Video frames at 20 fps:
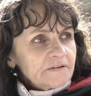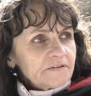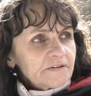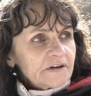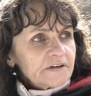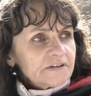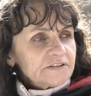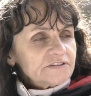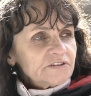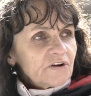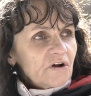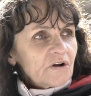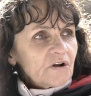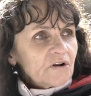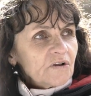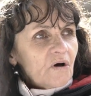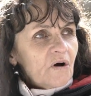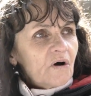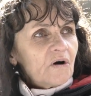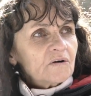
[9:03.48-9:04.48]
that it's not a
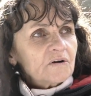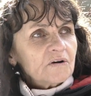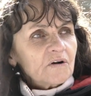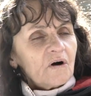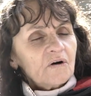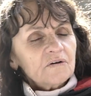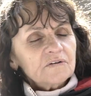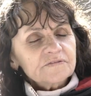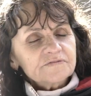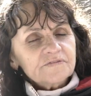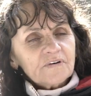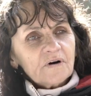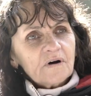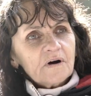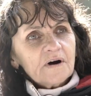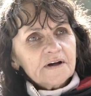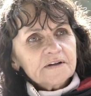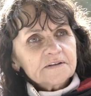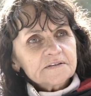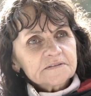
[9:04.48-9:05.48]
long
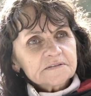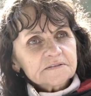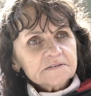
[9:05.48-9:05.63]
fight,